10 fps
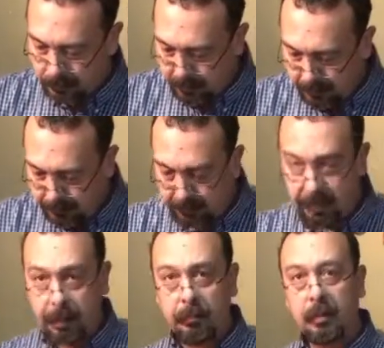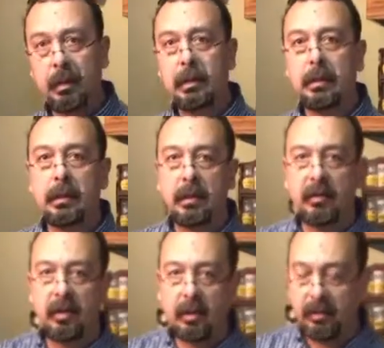Yeah, mix it up really good until
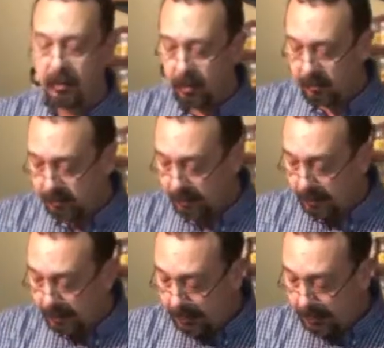it's all dissolved.